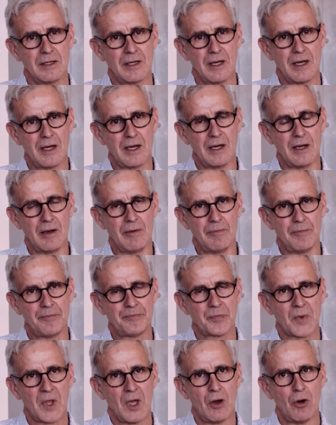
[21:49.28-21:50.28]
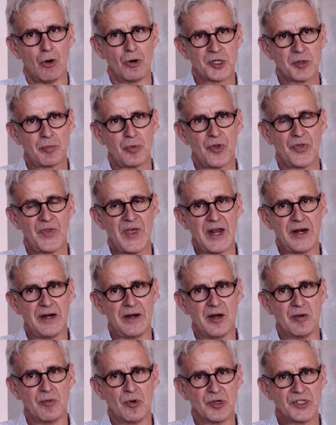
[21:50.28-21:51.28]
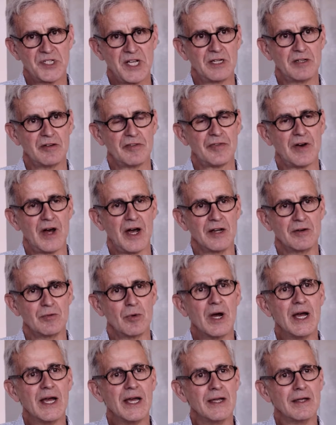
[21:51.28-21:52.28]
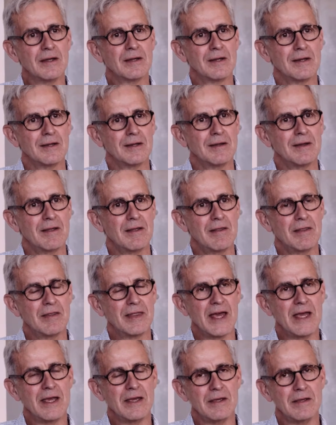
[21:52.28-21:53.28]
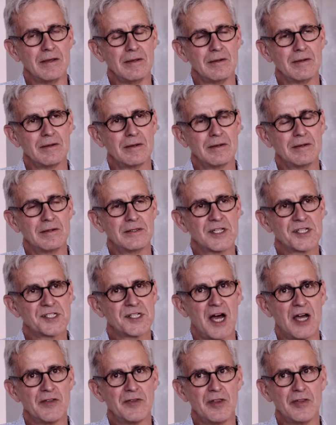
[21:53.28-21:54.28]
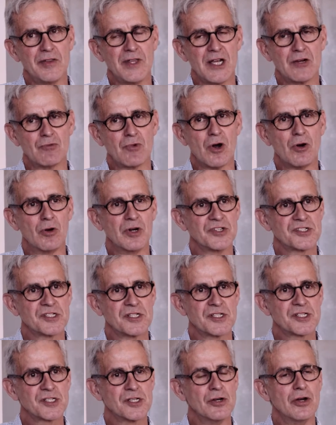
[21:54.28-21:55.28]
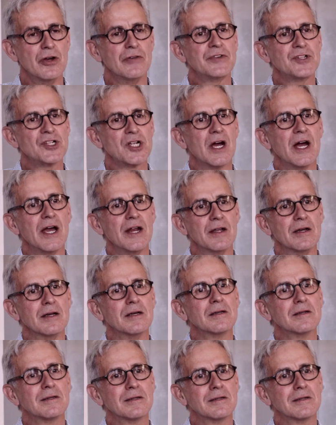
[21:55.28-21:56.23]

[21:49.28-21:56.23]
or to put that in a more dignified way, they decide that their role is to serve China.